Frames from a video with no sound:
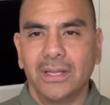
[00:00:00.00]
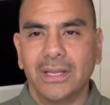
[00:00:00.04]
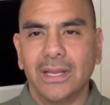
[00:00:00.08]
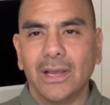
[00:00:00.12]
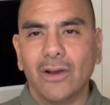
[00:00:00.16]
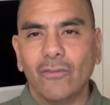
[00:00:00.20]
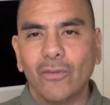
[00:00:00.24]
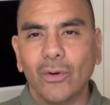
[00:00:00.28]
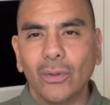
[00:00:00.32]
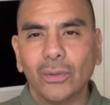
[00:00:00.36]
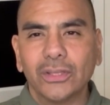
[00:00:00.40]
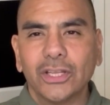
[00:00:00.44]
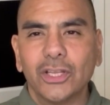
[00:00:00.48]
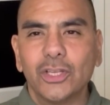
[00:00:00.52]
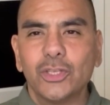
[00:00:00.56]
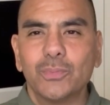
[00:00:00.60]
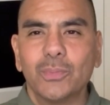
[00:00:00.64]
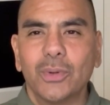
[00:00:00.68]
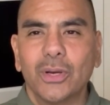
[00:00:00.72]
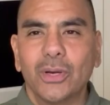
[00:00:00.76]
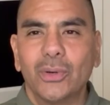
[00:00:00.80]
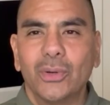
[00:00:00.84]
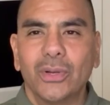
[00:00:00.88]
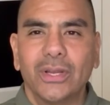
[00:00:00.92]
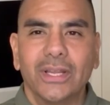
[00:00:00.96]
Now, voltage
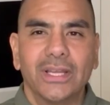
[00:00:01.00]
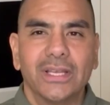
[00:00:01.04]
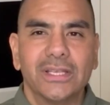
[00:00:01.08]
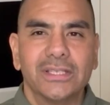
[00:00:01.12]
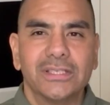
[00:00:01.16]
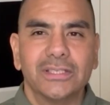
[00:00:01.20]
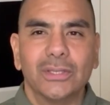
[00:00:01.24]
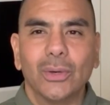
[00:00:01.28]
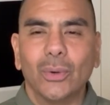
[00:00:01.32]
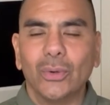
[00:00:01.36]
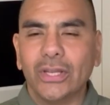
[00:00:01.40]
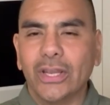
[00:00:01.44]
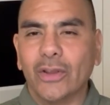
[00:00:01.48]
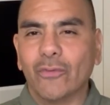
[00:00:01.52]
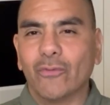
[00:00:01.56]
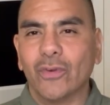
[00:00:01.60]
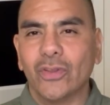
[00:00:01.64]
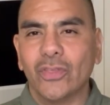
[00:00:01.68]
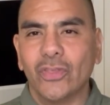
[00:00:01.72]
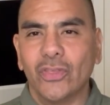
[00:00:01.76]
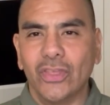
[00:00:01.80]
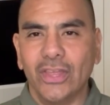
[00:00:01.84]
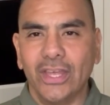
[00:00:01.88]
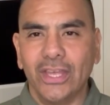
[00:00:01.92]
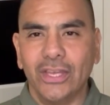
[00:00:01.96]
mode is no
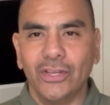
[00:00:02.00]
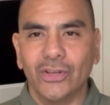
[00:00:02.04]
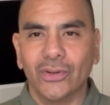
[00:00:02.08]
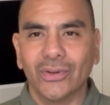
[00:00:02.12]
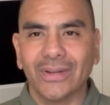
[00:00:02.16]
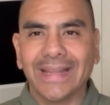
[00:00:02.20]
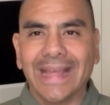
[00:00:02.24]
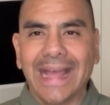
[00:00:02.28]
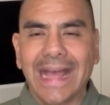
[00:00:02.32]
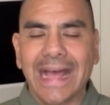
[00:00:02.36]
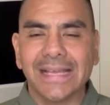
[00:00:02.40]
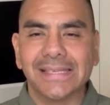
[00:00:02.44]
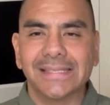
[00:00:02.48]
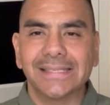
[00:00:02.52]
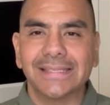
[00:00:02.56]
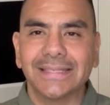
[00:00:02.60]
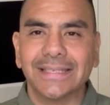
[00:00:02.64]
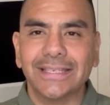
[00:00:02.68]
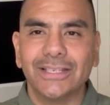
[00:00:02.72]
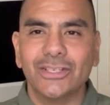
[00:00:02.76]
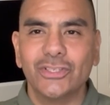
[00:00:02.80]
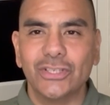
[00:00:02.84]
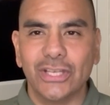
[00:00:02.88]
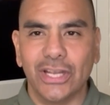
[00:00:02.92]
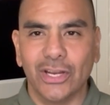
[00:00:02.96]
different than your
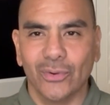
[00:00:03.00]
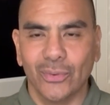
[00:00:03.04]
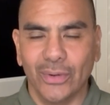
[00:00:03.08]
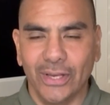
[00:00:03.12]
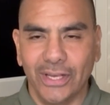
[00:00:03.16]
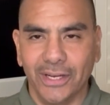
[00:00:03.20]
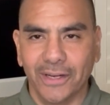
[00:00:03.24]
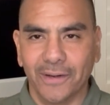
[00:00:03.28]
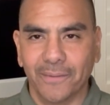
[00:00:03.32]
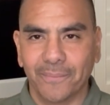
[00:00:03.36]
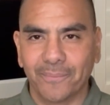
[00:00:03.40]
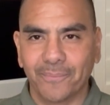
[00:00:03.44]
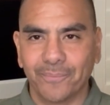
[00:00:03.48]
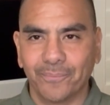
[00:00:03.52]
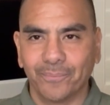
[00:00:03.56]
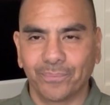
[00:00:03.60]
gasoline generator.